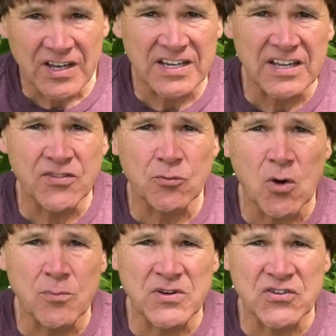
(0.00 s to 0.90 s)
again the
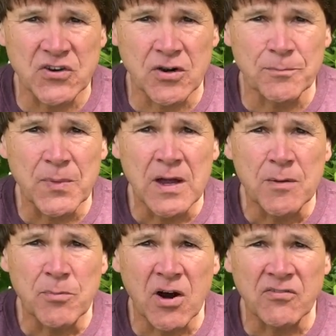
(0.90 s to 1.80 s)
Roman term.
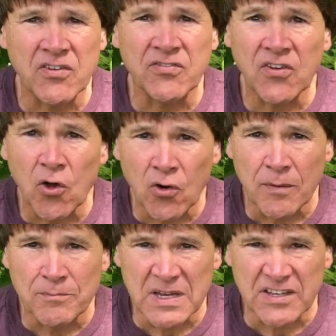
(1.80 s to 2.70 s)

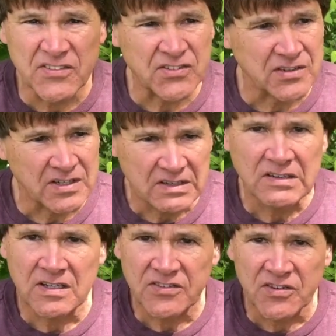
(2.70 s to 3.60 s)
Parviflorum means,
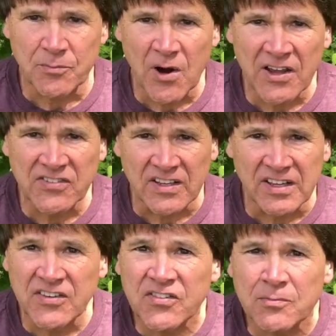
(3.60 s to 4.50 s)

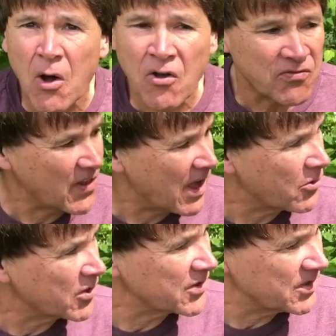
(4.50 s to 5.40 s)
surprisingly, small
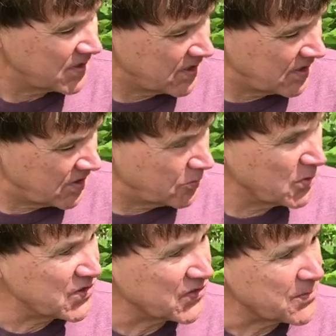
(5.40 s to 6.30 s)
flowered,
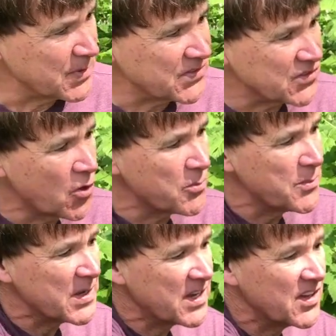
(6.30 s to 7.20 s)
which is a misnomer
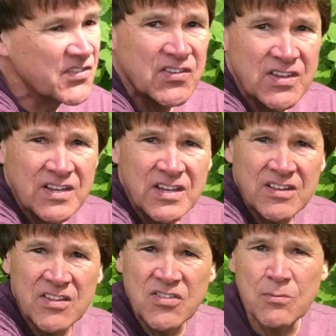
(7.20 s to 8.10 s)
because
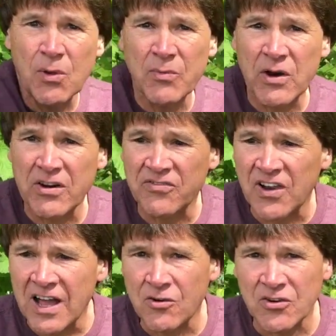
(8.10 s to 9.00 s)
the thimbleberry
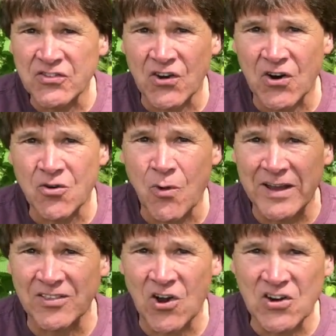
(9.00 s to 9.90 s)
flowers are
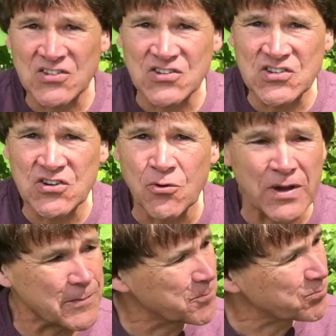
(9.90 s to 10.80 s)
quite large and showy.
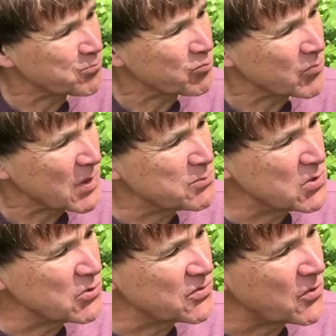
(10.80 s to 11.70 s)

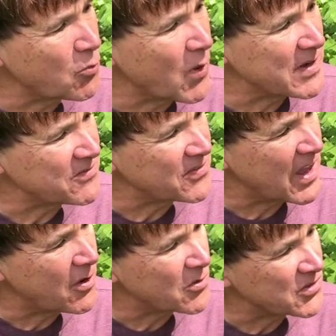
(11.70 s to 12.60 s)
Beautiful white
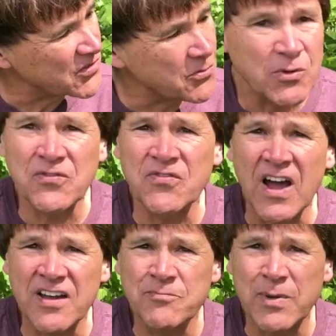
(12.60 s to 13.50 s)
flowers with
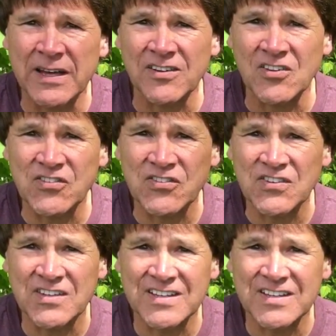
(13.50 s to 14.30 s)
5 petals.